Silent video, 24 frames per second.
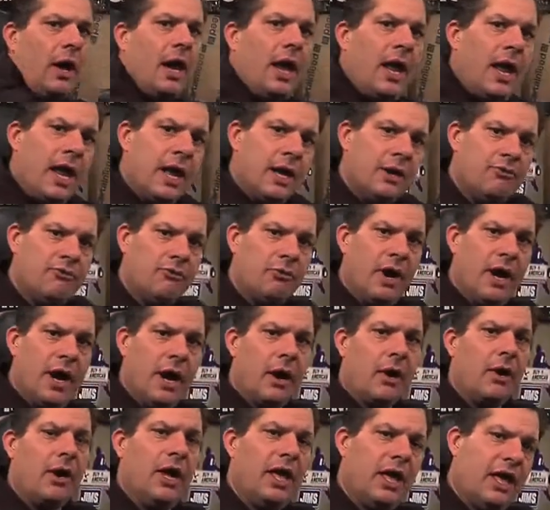and
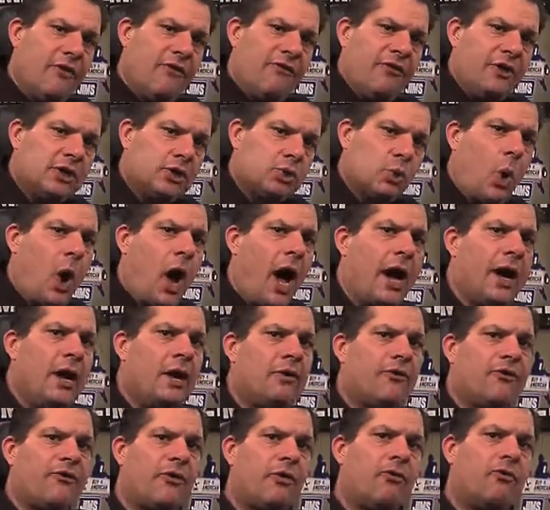rear if it's
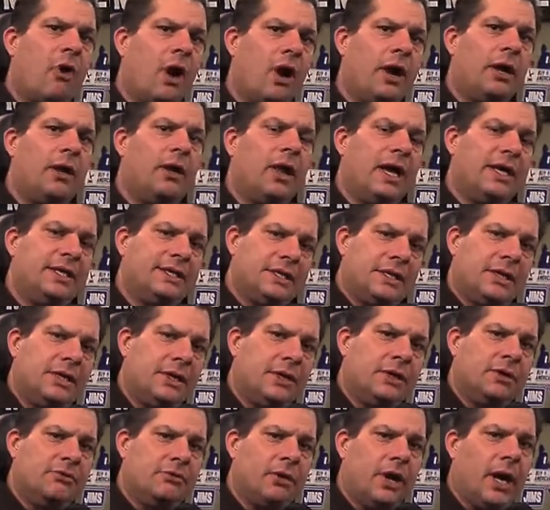wired for running lights
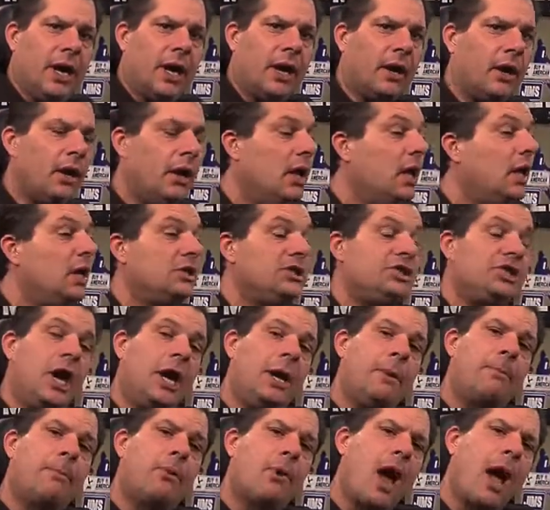in the rear.
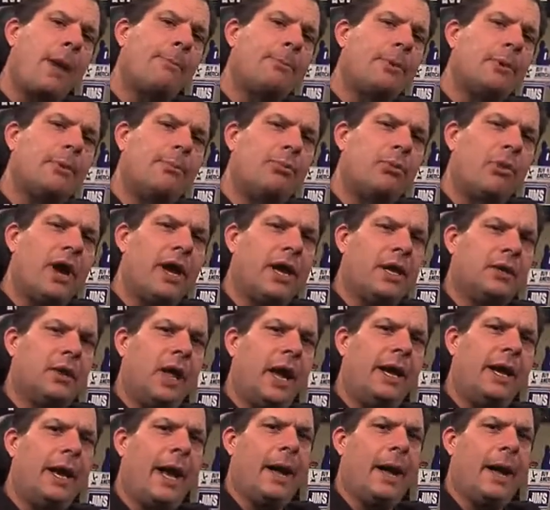Check proper brake light